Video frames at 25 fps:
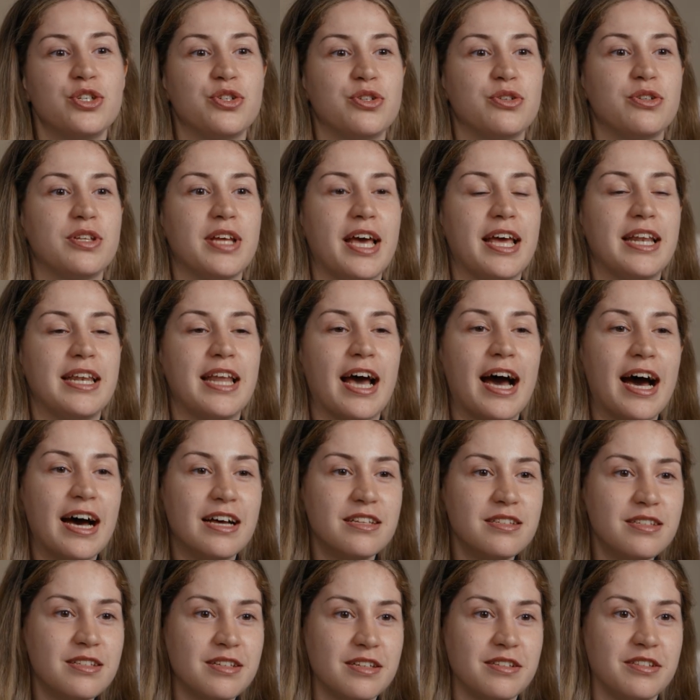should
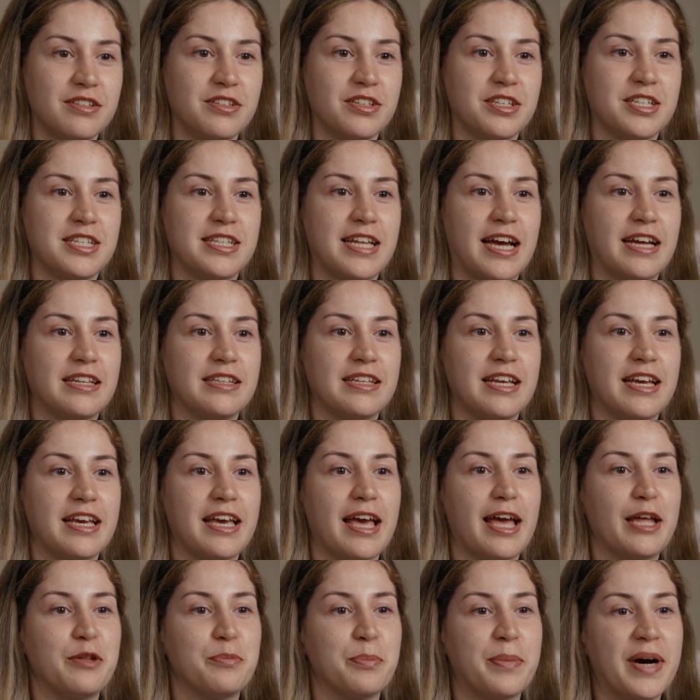enhance understanding
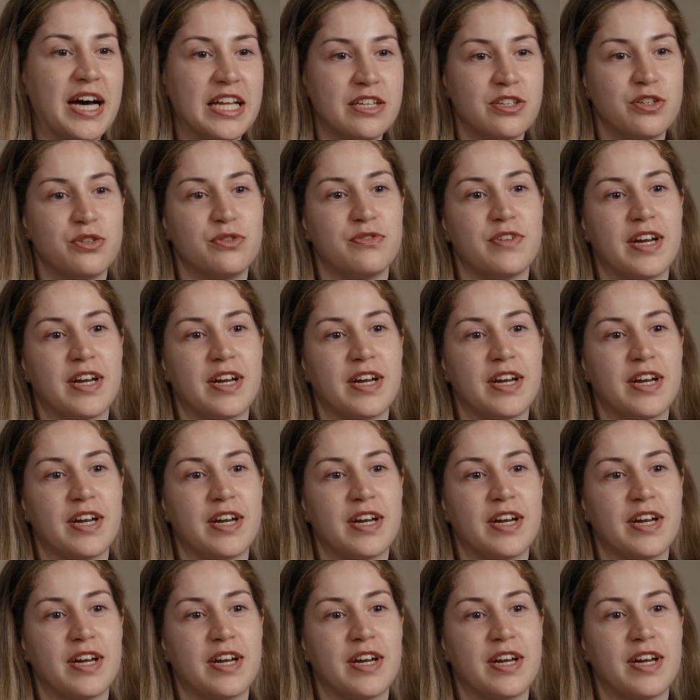and pattern